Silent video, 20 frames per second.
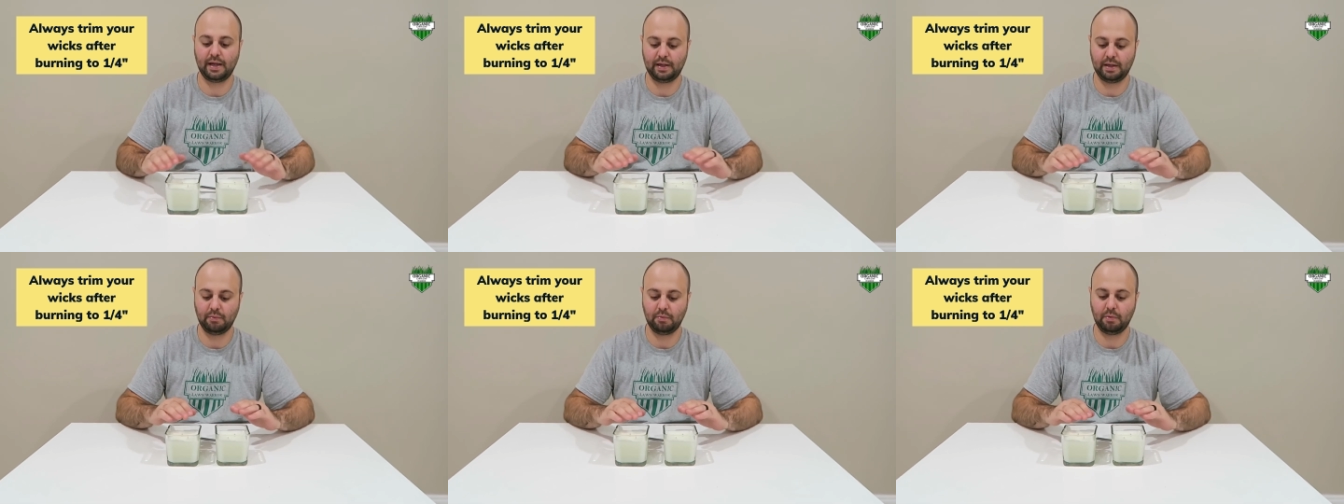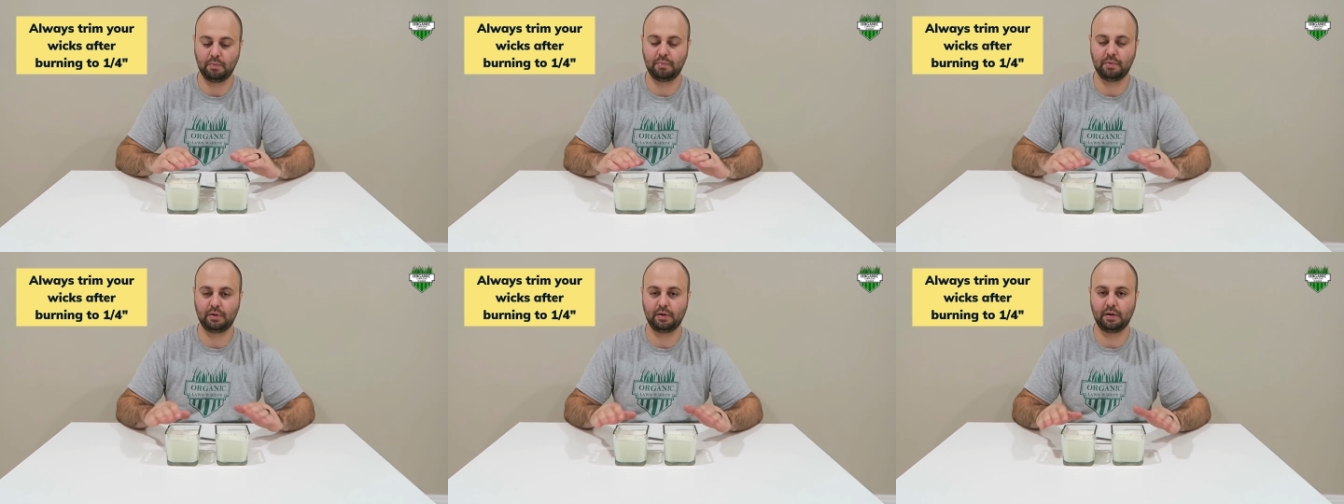and they
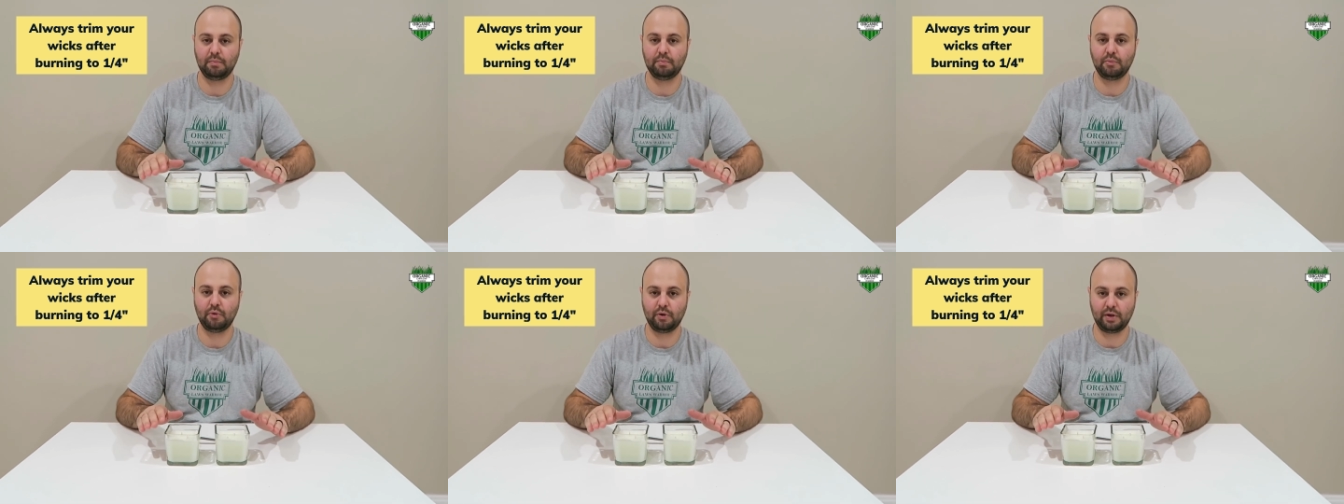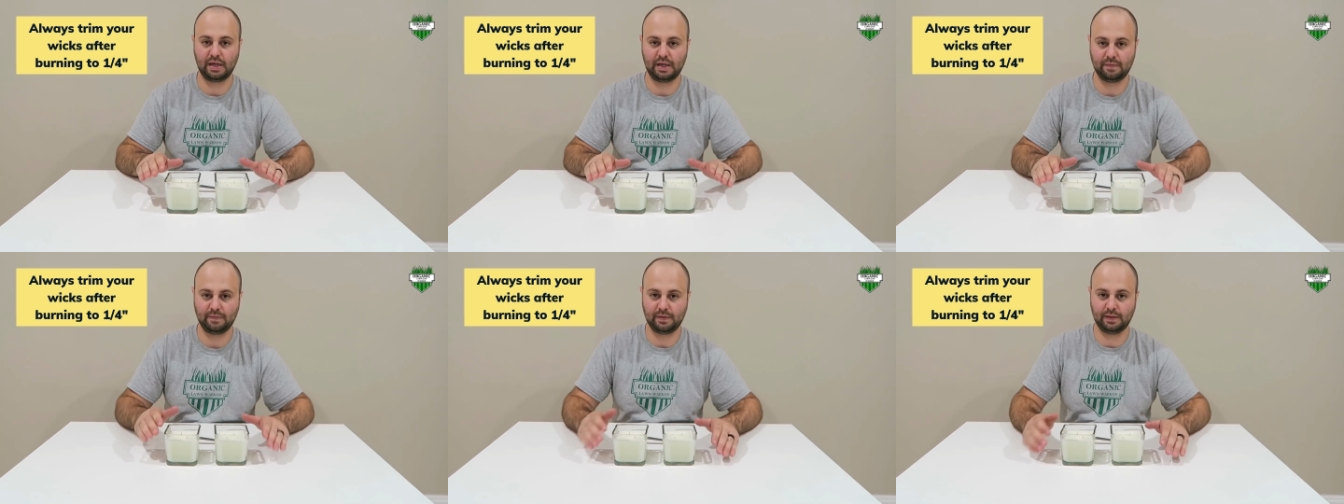will burn
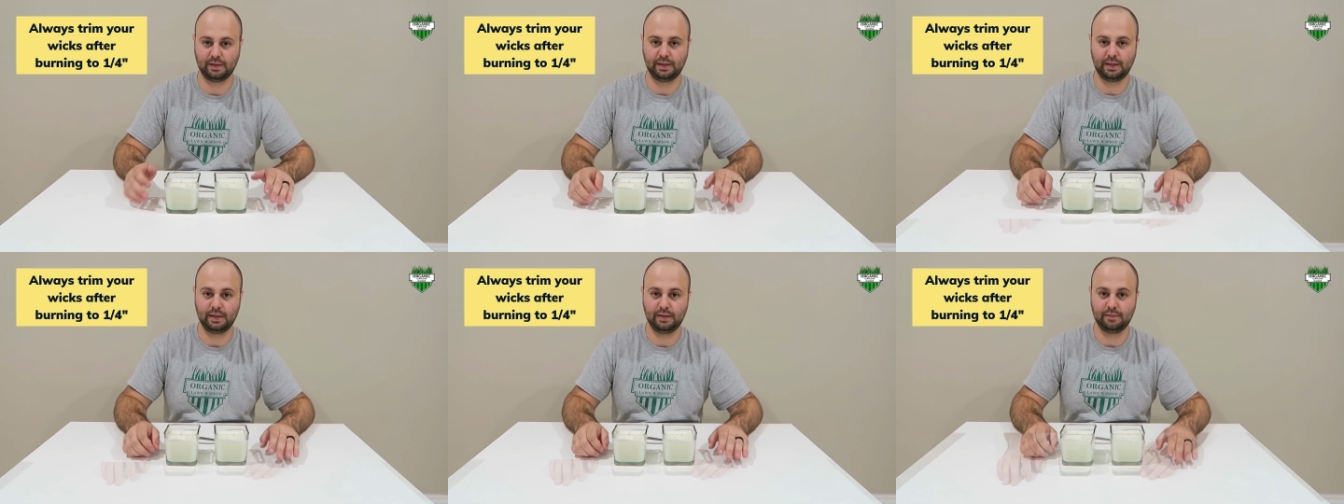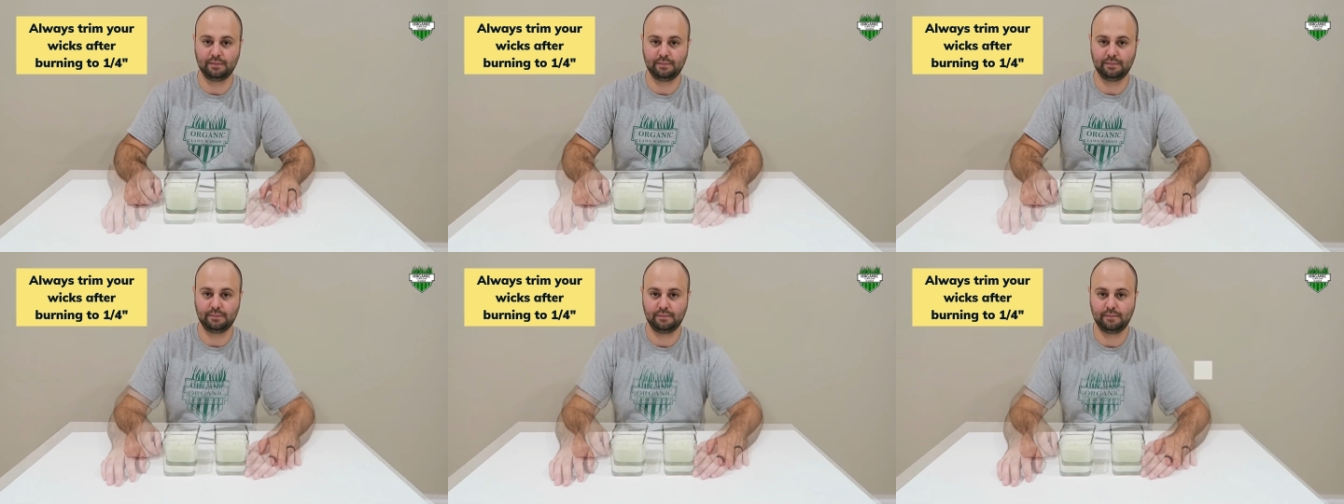more evenly.
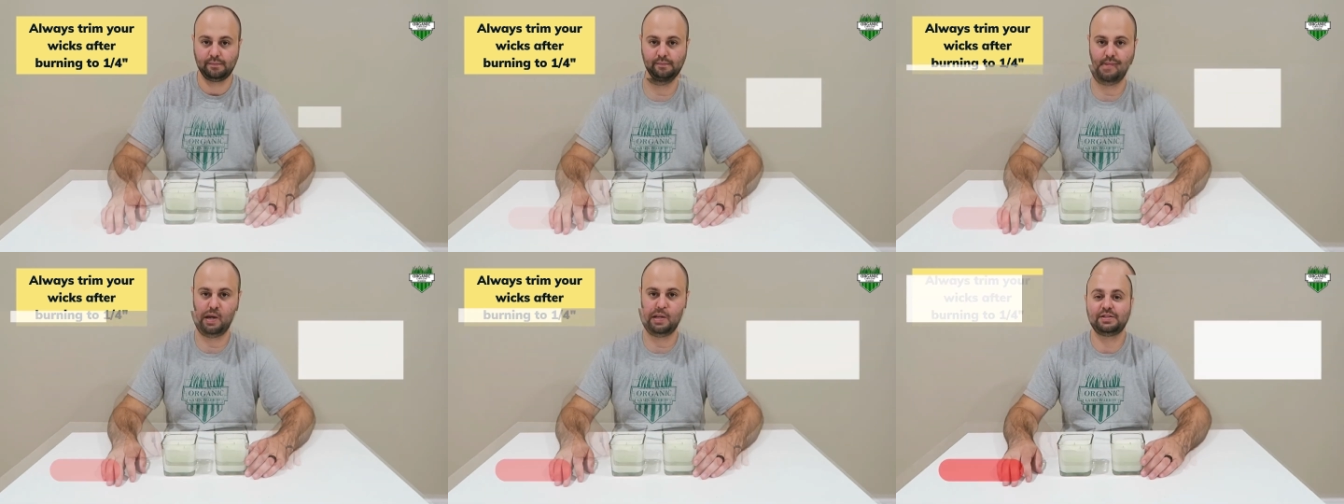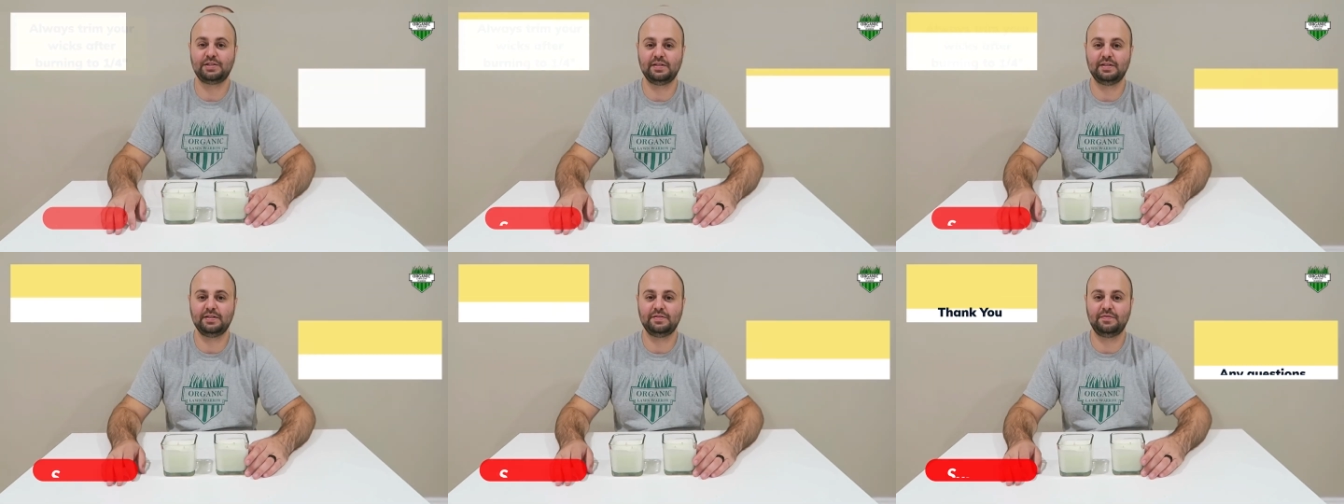Thank you for
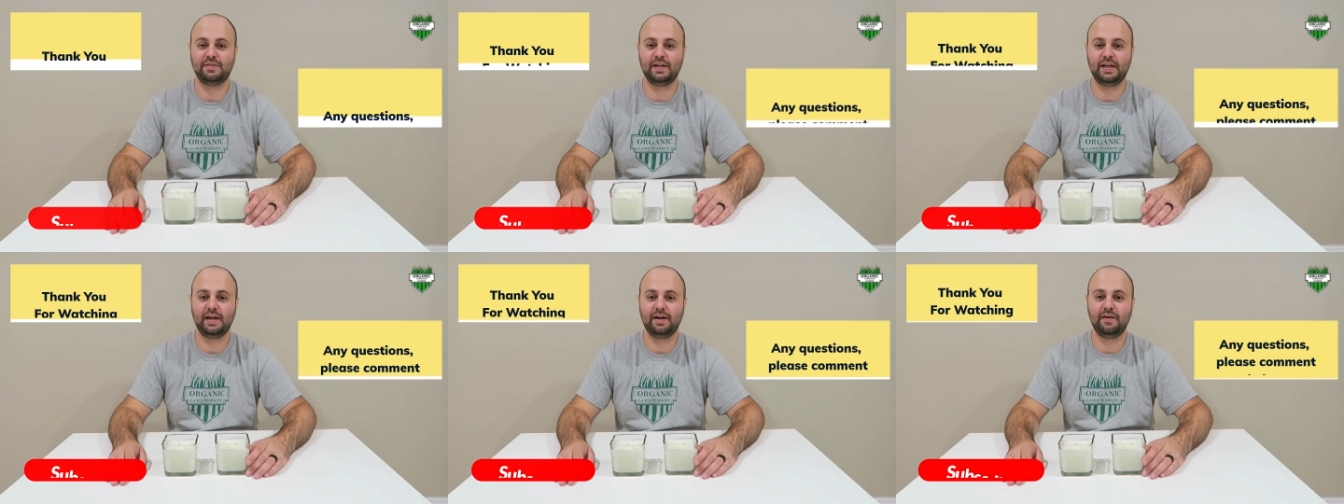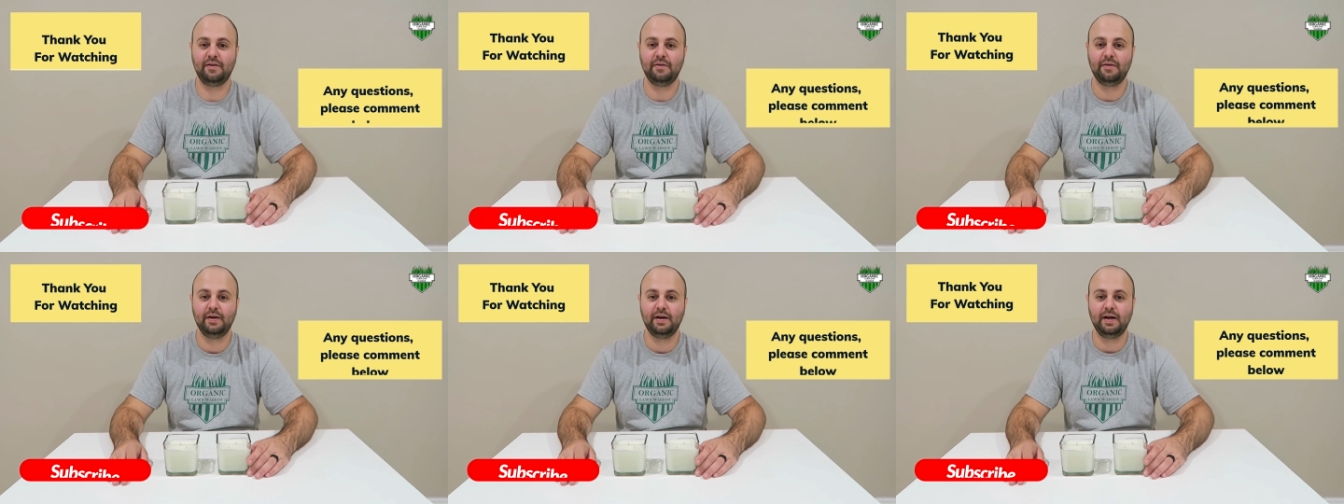watching this
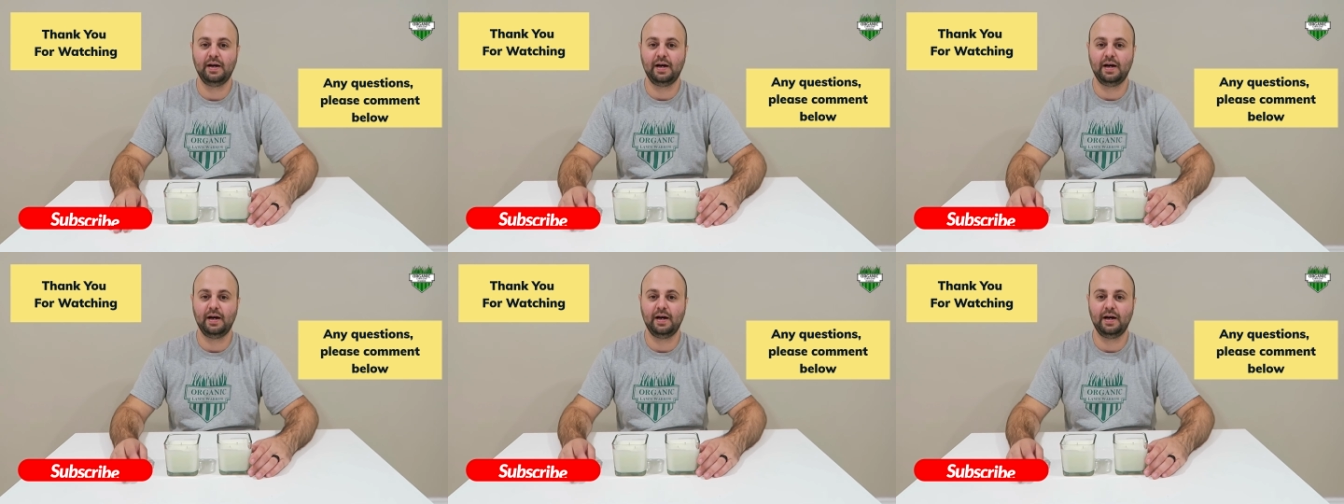video.